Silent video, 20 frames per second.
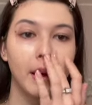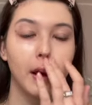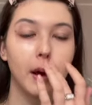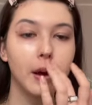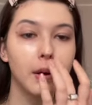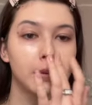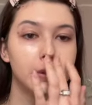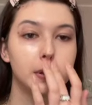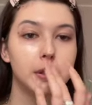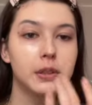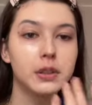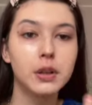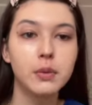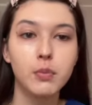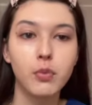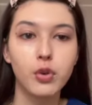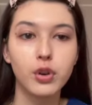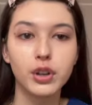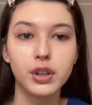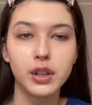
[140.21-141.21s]
house in the
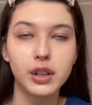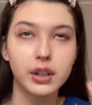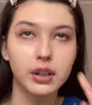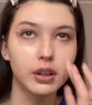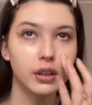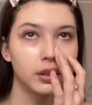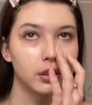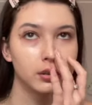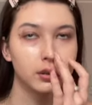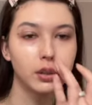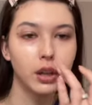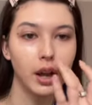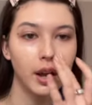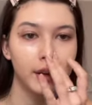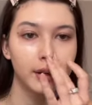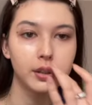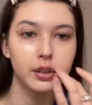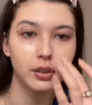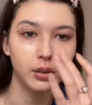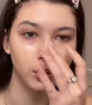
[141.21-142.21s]
morning at
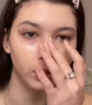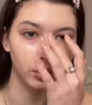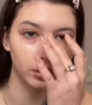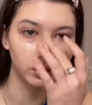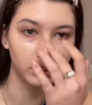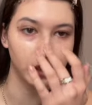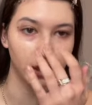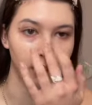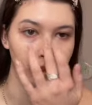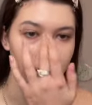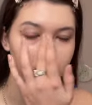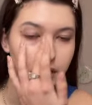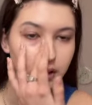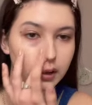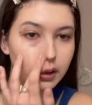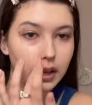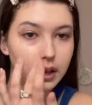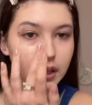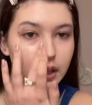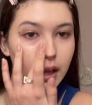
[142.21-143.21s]
9 or 10
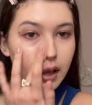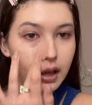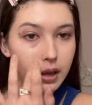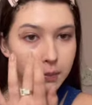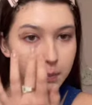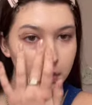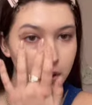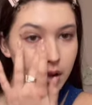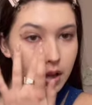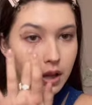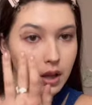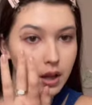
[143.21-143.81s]
a.m.